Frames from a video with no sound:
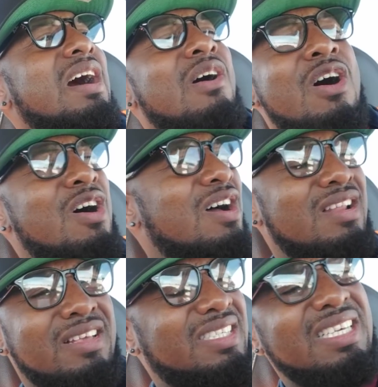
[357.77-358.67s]
or
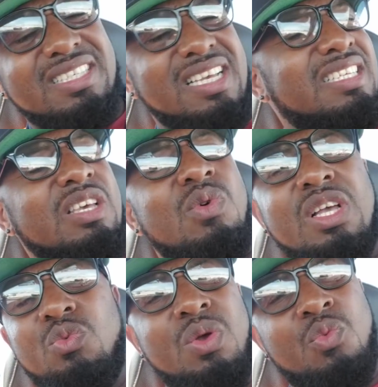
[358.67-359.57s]
the seasons he
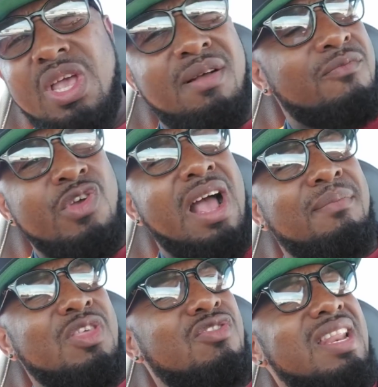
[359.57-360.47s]
was with Real
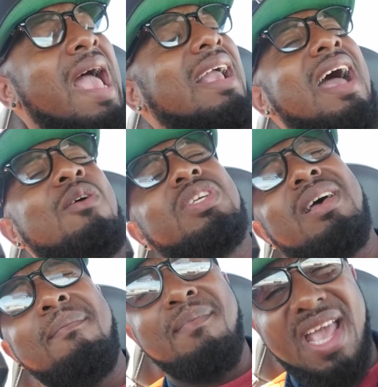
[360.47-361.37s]
Madrid. That guy was
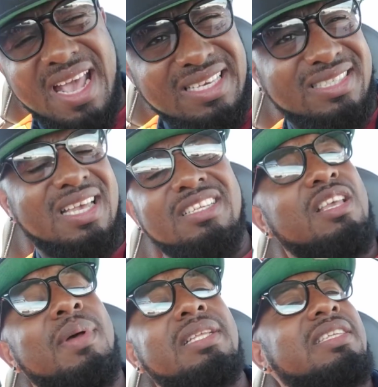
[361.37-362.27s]
amazing.
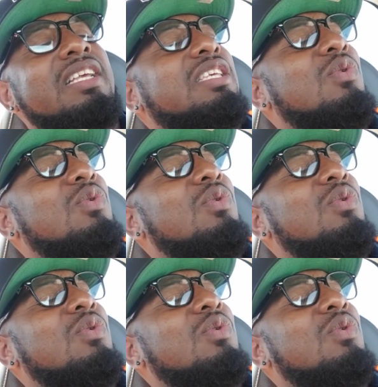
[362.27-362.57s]
Some of the things he